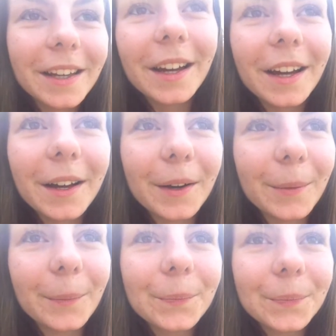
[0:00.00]

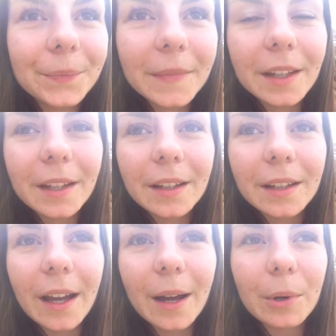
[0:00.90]
Um,
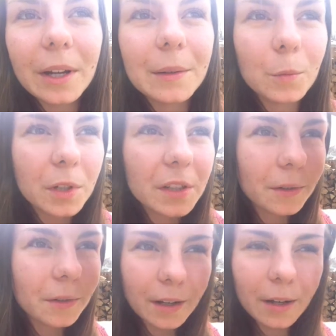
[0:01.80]
yeah, but we
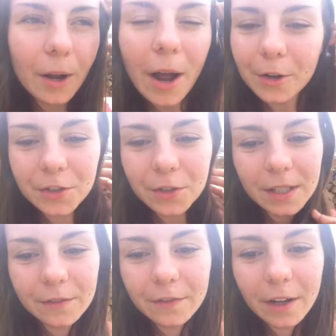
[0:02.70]
don't go out to
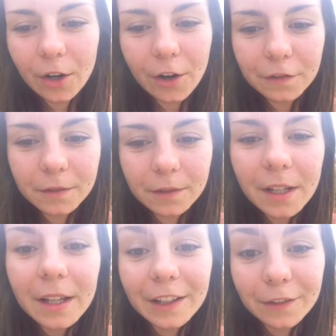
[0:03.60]
eat very often.
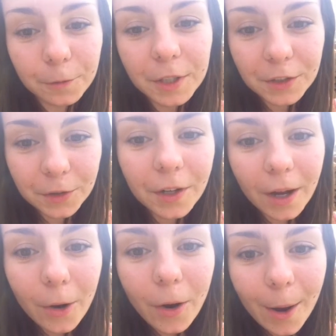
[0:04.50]
If we
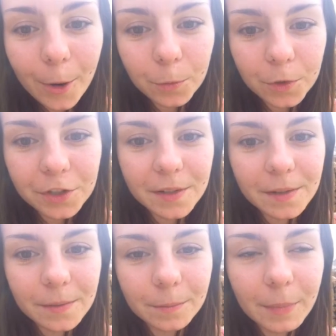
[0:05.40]
go out, which
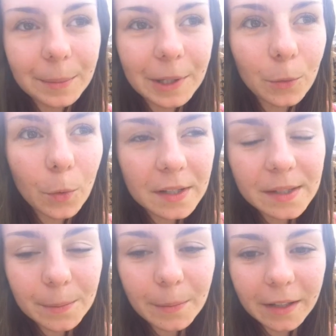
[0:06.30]
is maybe once
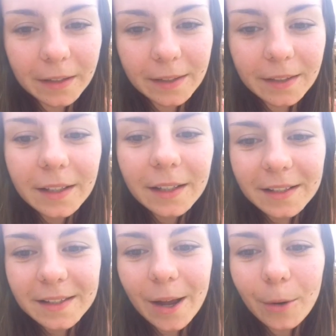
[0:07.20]
a month,
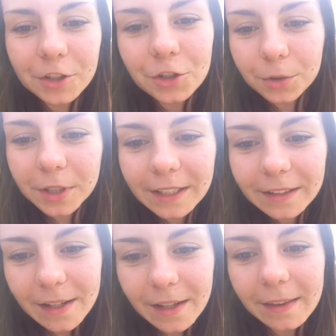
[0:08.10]
it's our
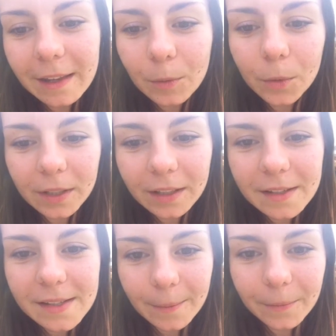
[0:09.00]
treat, and then we
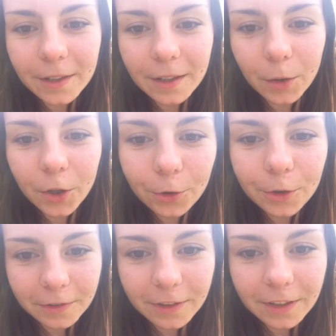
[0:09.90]
eat something
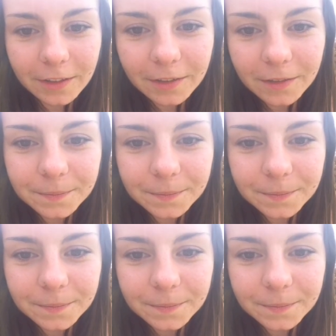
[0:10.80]
cooked vegan,